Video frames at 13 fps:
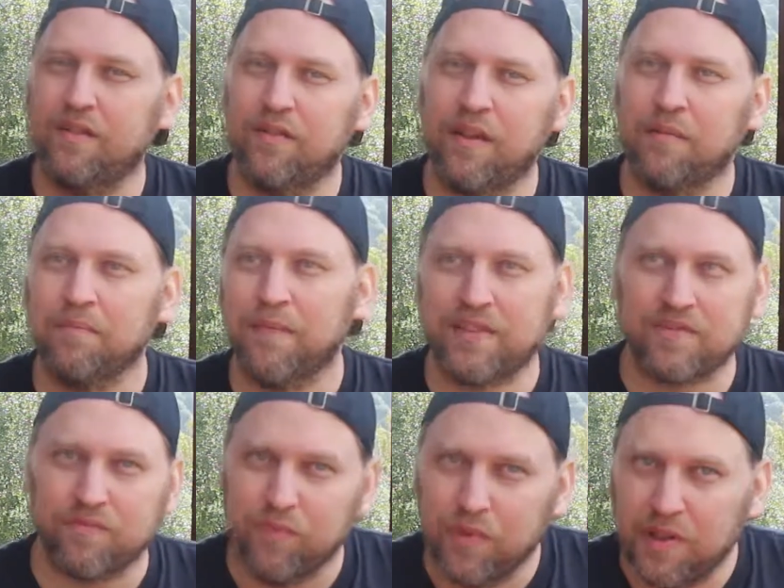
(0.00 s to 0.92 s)
that's
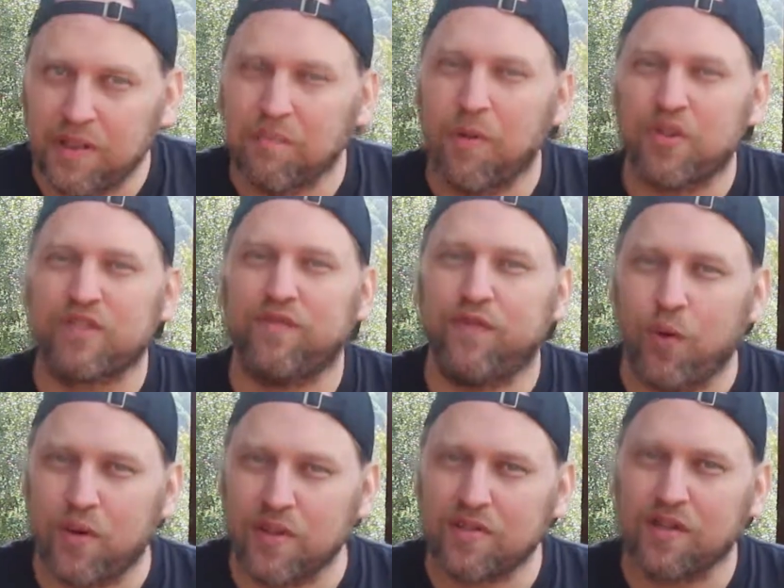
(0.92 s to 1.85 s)
really the most
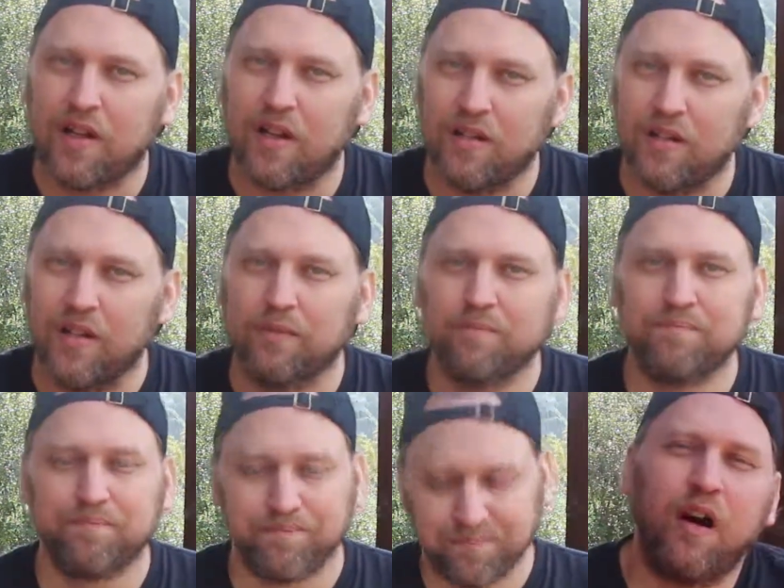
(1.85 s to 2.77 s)
focused on.
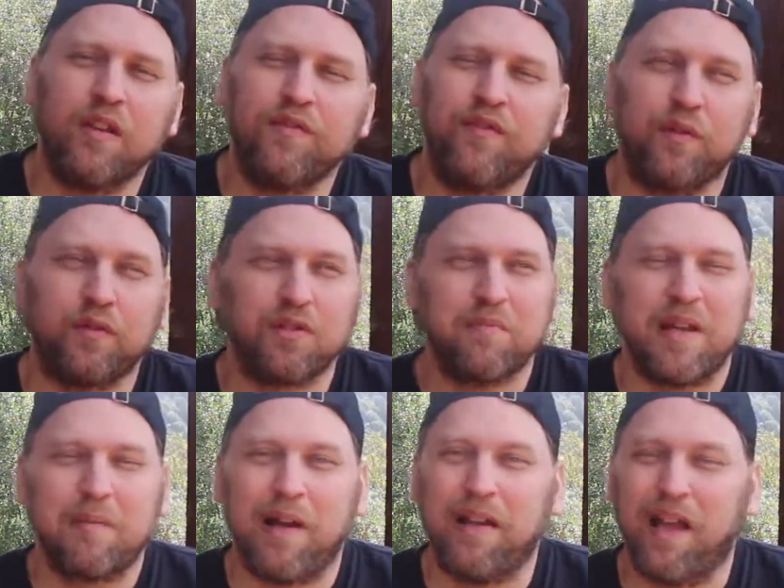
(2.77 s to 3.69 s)
All the folders
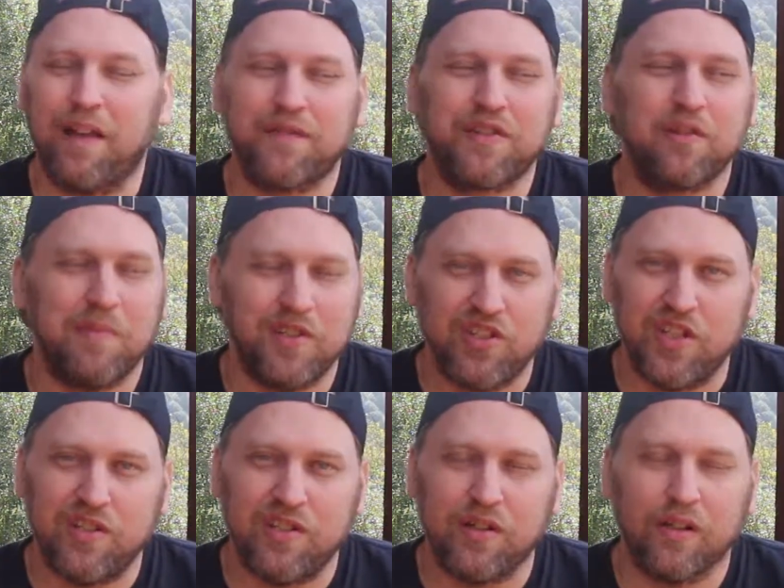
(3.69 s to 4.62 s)
make my life so much
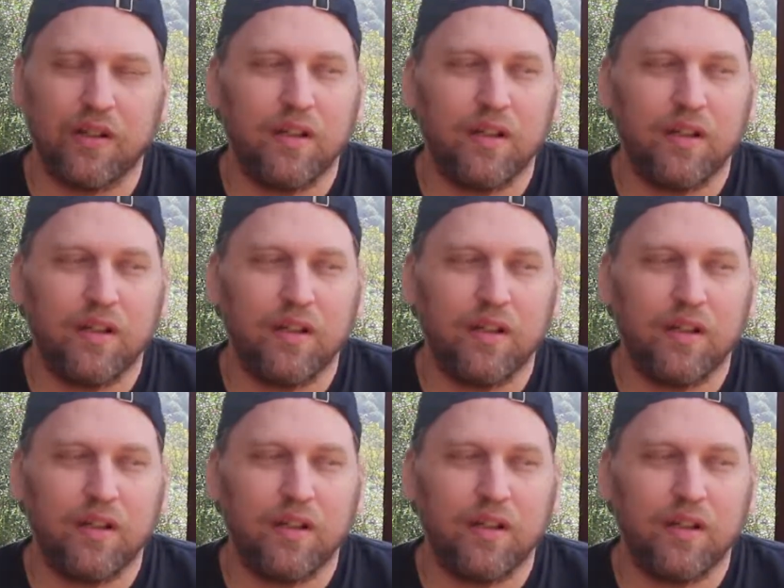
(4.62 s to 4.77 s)
easier.